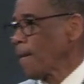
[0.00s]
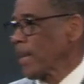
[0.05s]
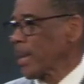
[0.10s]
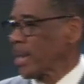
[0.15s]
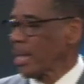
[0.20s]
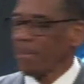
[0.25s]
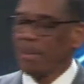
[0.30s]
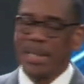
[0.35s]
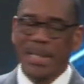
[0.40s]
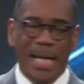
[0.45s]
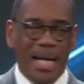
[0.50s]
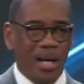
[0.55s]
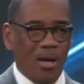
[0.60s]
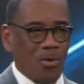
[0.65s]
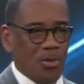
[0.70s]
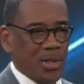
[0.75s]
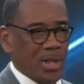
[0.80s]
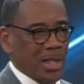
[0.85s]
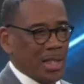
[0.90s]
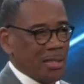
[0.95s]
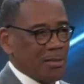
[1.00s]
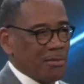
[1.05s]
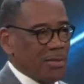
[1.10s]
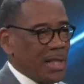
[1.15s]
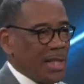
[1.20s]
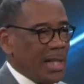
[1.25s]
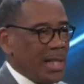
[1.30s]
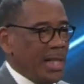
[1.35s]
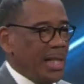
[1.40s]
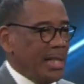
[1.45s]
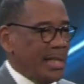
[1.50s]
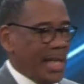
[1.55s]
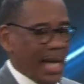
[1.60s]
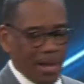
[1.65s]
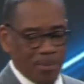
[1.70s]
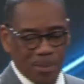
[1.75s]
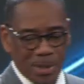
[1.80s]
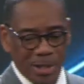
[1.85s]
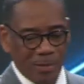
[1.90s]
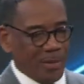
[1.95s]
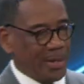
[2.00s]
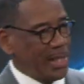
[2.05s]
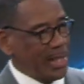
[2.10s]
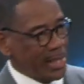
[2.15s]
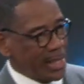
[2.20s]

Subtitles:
coming out of captivity.